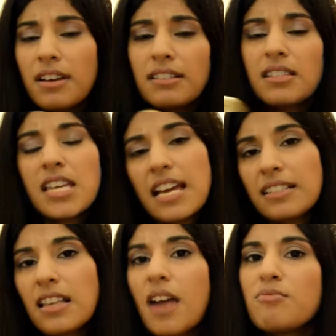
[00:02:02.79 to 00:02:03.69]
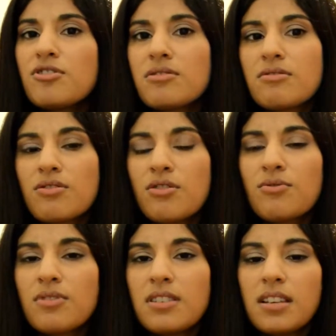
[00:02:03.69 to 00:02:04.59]
is, yes, I was
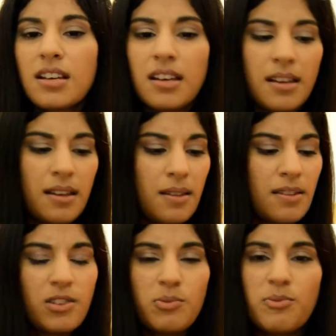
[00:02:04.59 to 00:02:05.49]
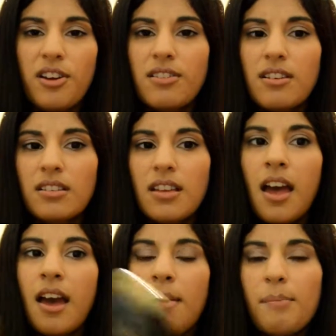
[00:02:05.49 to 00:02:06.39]
using this product
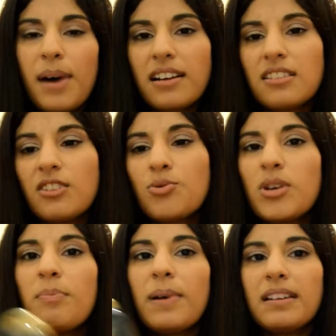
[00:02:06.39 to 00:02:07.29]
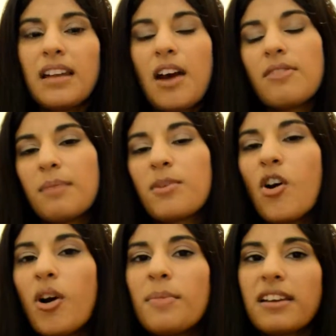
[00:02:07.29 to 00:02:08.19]
back in the trip, and now that I'm
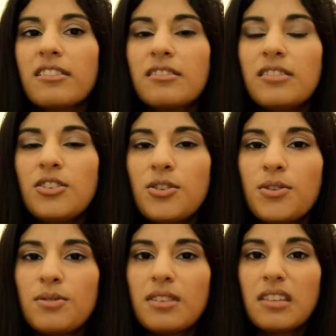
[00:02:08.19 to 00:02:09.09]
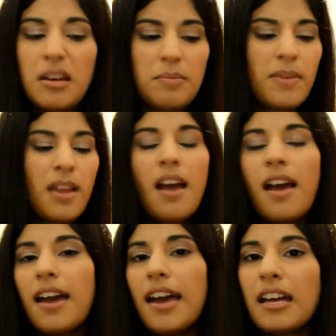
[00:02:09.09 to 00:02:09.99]
home I continue using them.
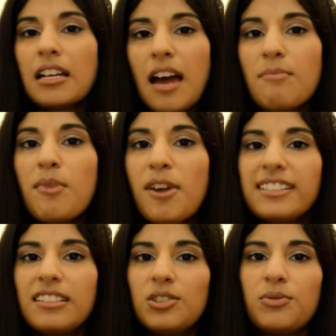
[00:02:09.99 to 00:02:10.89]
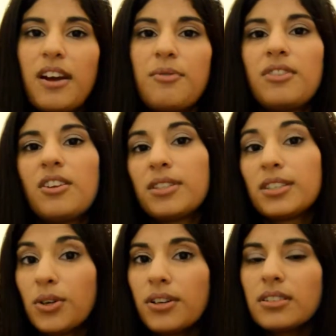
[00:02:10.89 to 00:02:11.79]
And I'm very satisfied with the
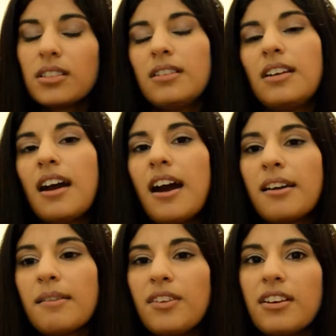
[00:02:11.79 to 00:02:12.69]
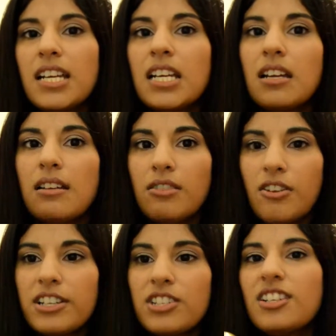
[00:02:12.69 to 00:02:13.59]
results. They are very
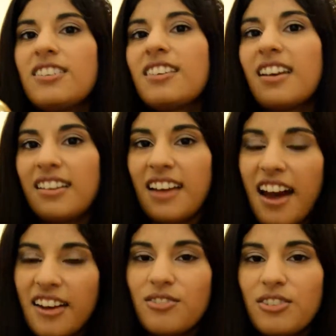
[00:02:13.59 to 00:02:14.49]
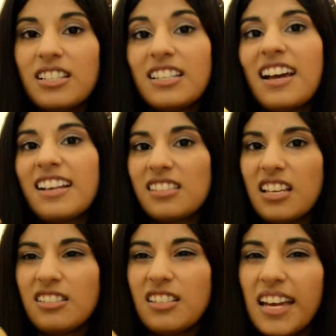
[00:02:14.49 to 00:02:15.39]
nourishing and hydrating, as
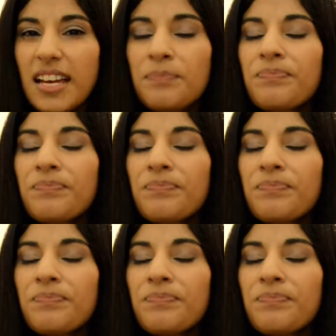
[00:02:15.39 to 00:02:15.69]
they say.